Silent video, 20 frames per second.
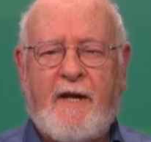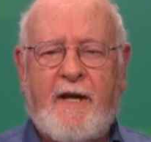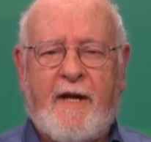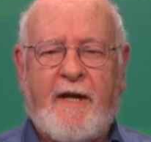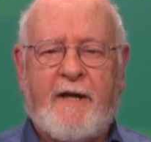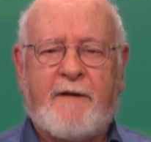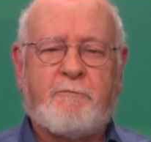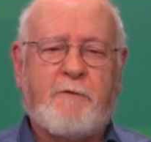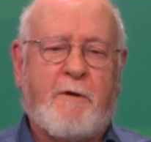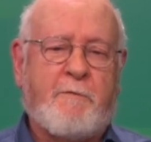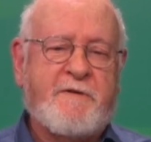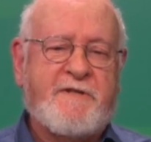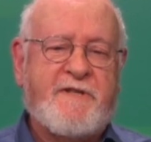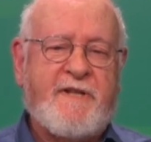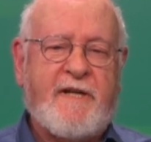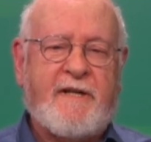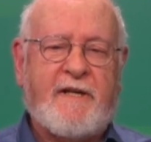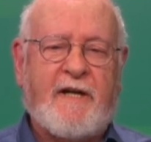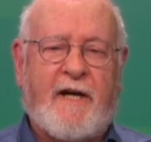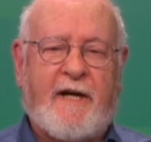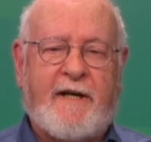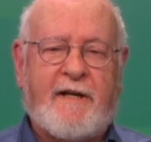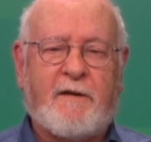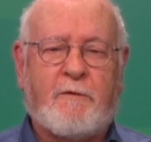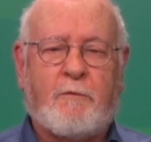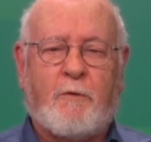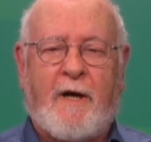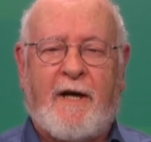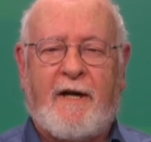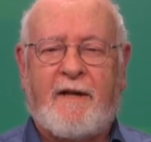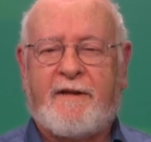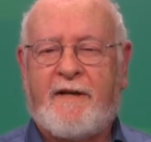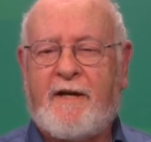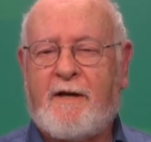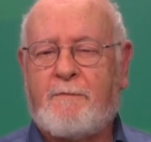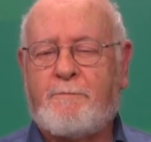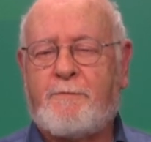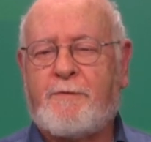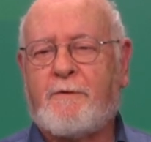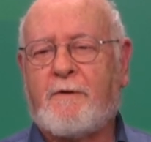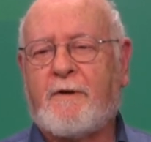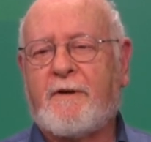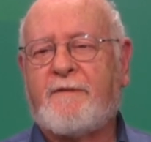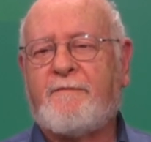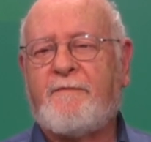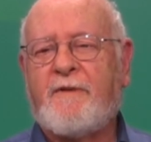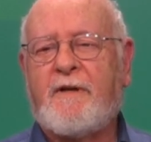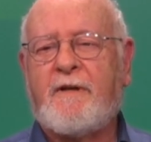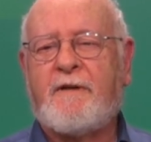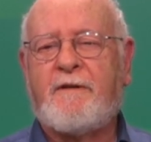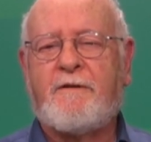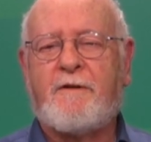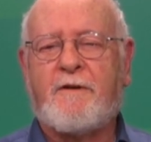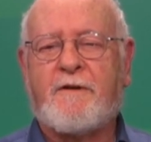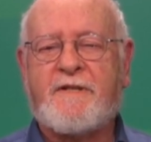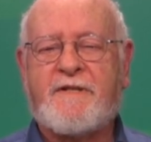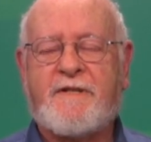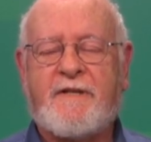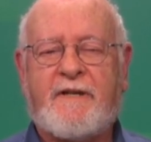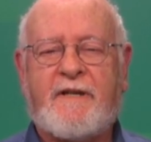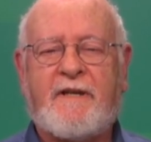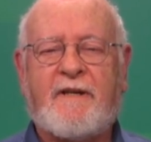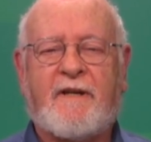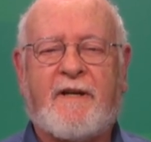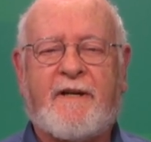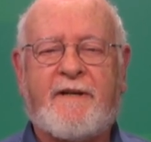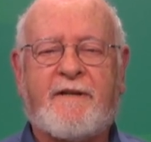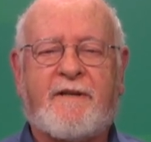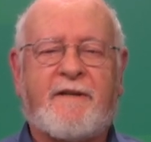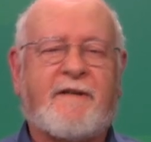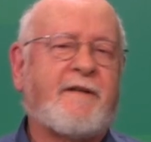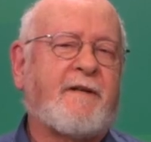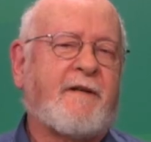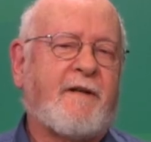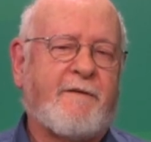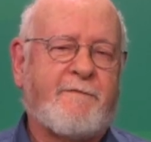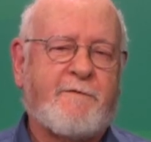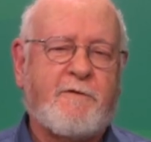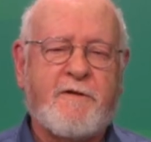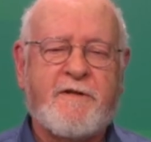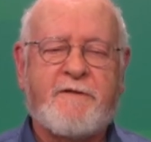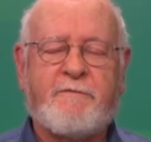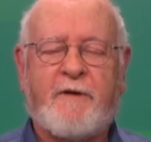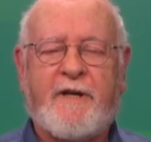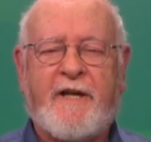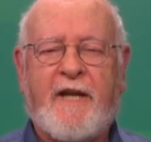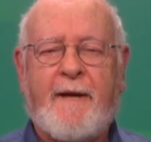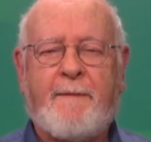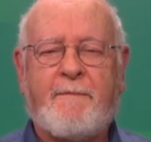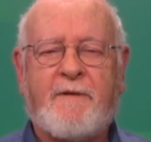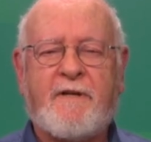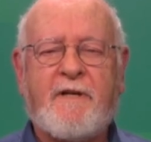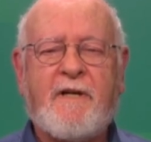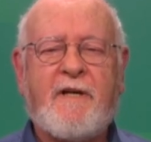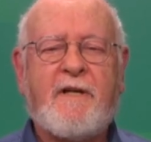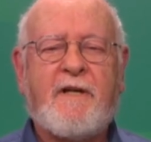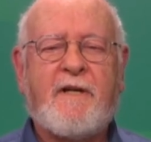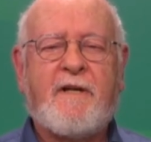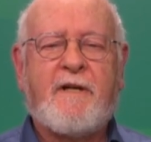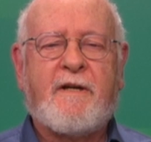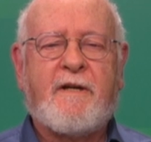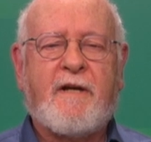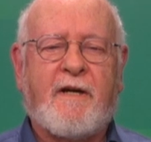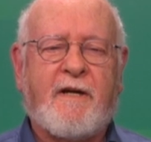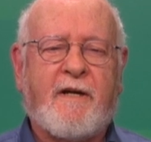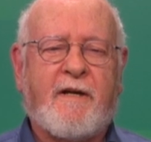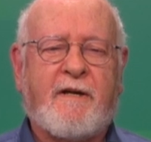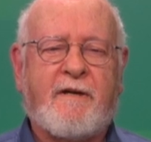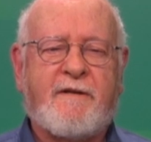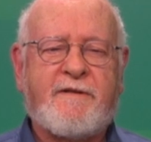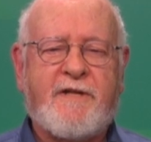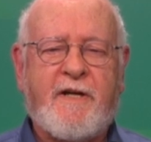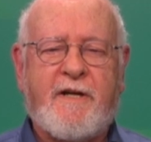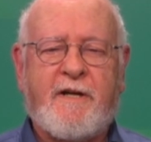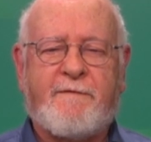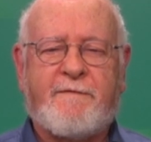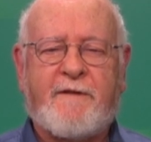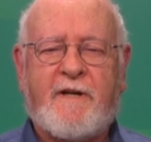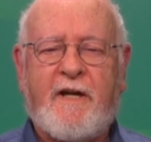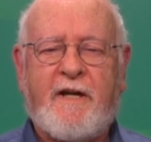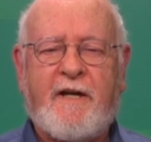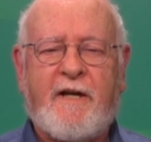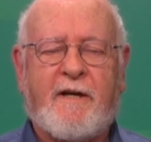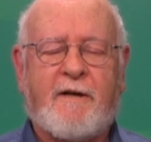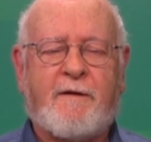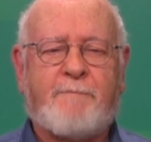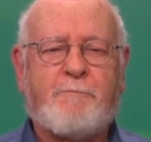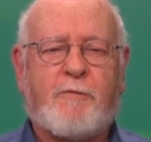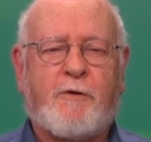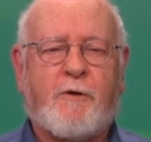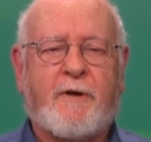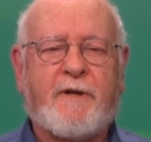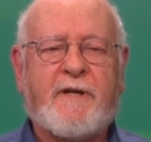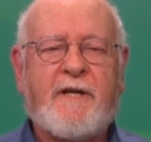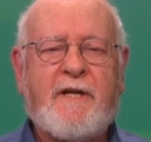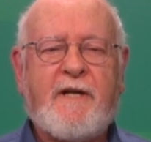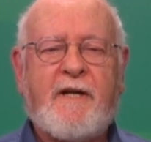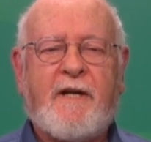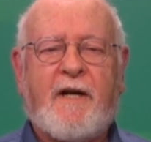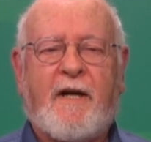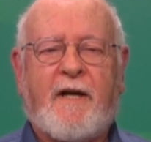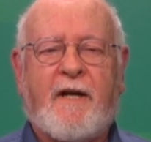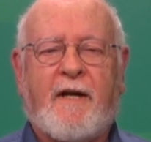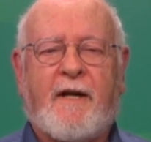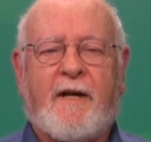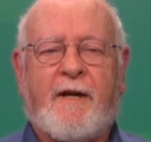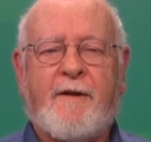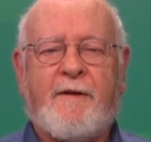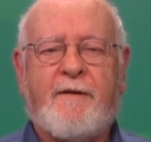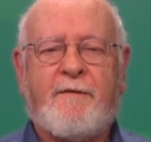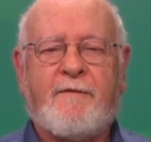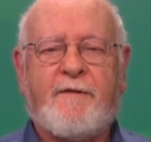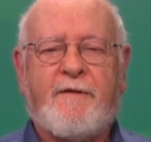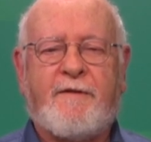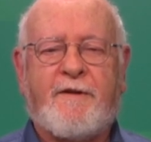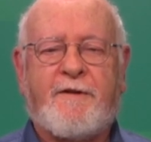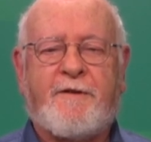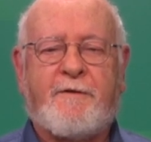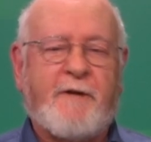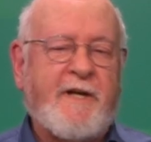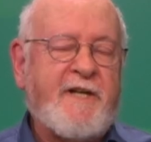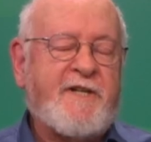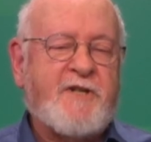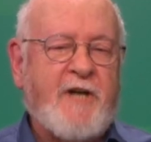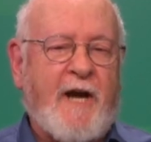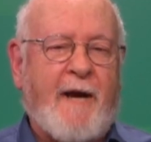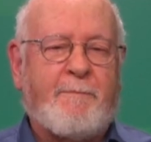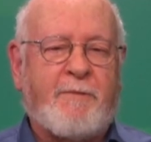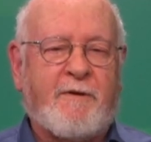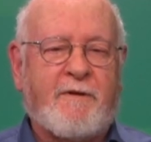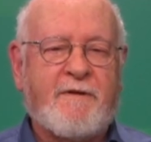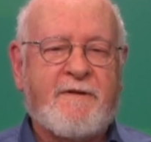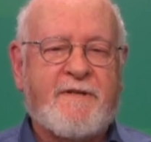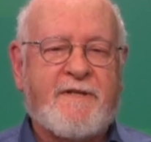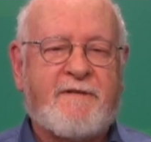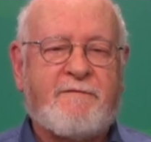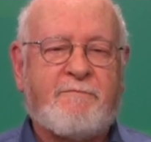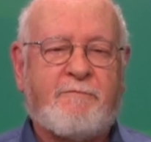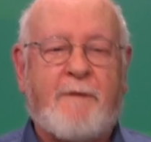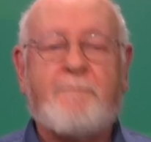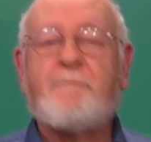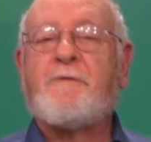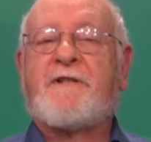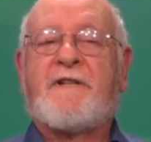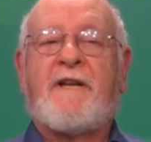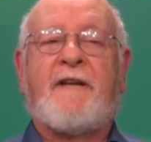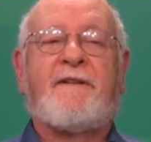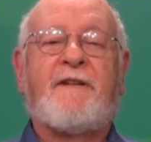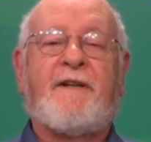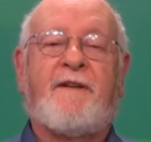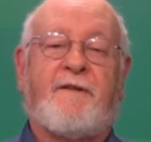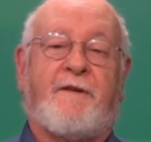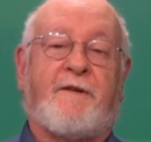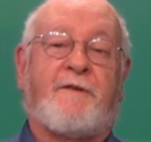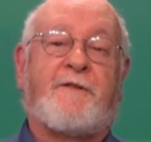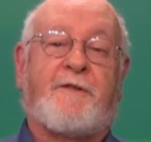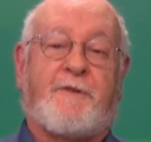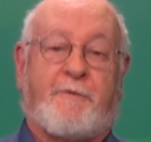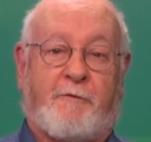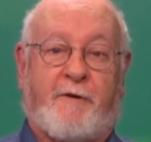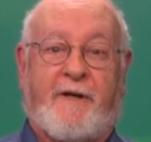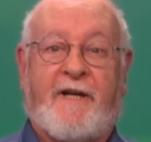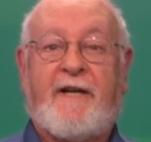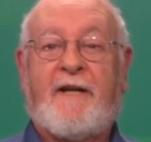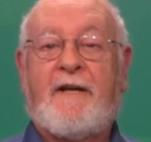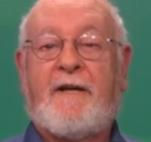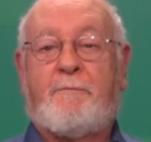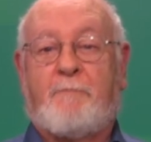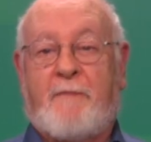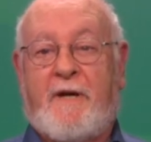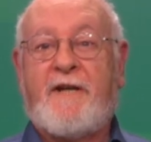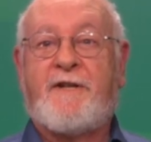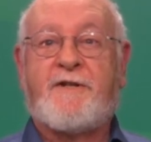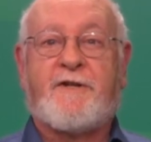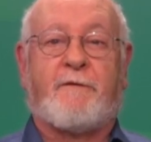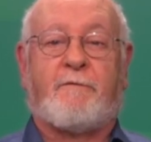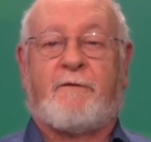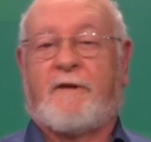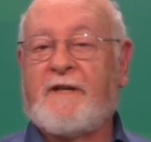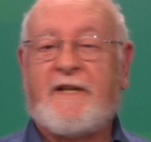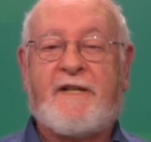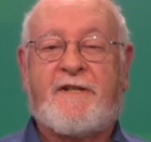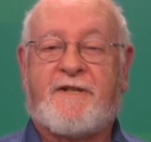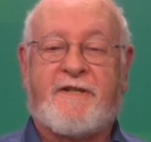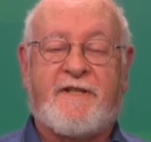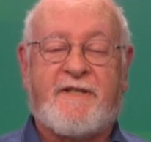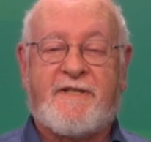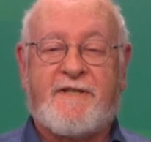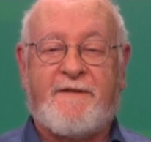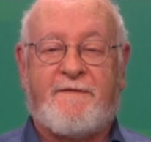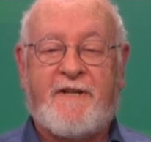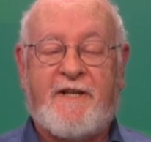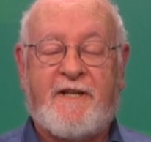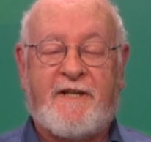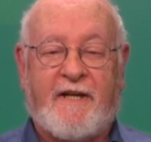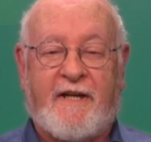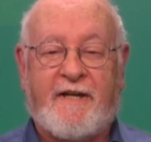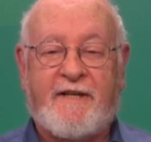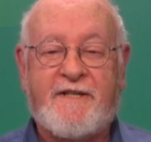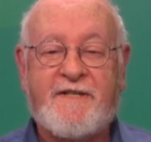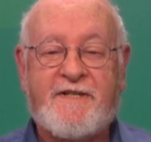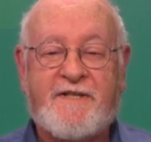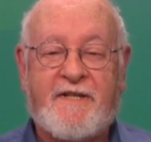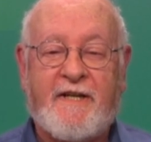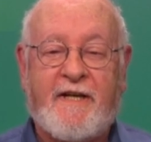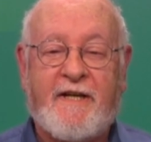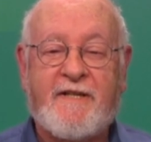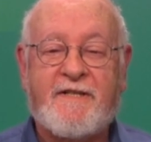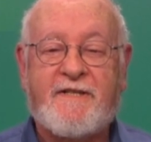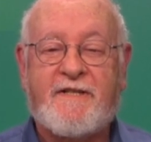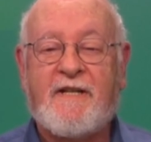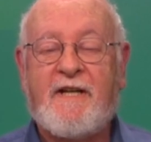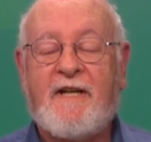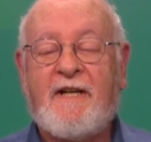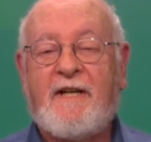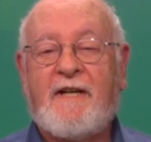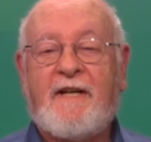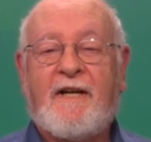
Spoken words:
at what was then Idlewild Airport in New York City, later, of course, renamed JFK Airport. The 3 chapels representing the 3 major religions of the United States,